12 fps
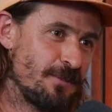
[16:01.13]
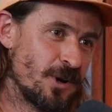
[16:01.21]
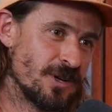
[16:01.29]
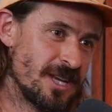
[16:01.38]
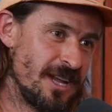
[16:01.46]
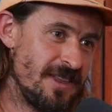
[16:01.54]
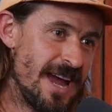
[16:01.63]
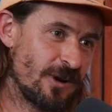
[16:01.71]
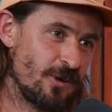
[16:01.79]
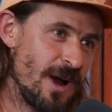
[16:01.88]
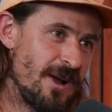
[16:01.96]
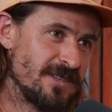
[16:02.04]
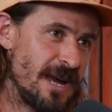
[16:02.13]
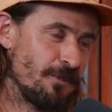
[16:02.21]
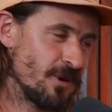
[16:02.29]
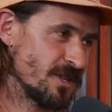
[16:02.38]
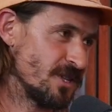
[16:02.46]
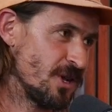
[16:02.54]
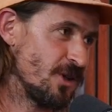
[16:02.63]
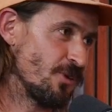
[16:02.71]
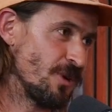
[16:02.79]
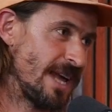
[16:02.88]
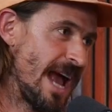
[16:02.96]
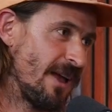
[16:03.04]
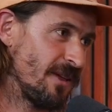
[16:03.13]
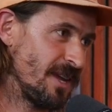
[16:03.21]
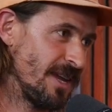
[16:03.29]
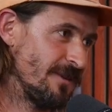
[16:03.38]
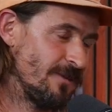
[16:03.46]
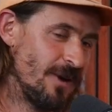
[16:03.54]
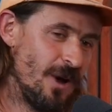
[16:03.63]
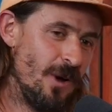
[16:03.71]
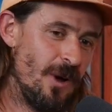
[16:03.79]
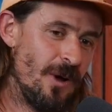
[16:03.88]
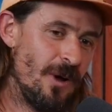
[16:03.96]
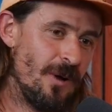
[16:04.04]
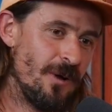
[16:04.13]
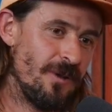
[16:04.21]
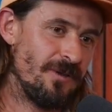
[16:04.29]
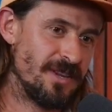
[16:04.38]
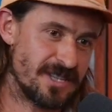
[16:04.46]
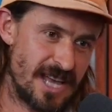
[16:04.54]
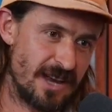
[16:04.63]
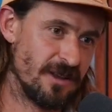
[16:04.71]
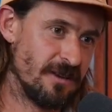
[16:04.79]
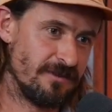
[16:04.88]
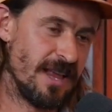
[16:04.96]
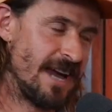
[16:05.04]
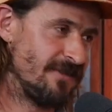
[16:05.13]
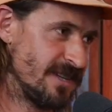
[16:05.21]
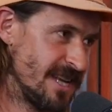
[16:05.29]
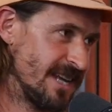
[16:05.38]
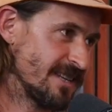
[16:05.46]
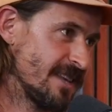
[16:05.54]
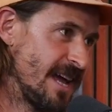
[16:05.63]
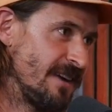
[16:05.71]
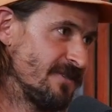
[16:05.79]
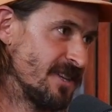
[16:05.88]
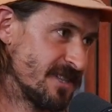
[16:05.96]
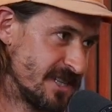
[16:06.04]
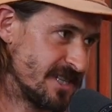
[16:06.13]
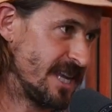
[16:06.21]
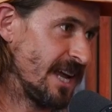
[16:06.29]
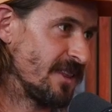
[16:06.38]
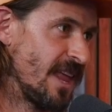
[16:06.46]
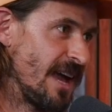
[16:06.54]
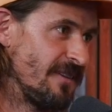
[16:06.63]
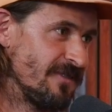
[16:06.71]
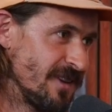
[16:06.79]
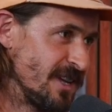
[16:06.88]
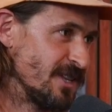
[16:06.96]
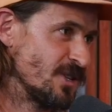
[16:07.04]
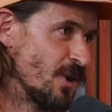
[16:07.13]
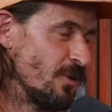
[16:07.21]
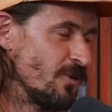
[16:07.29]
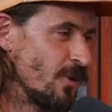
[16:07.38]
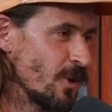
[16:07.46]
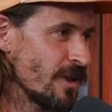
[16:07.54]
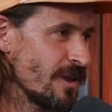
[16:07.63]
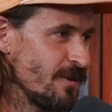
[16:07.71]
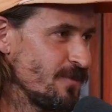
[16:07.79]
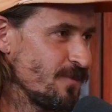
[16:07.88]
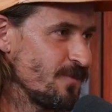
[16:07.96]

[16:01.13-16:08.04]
that person and that grounds that person to the reality of the cycle of life. It takes life to sustain life and so forth.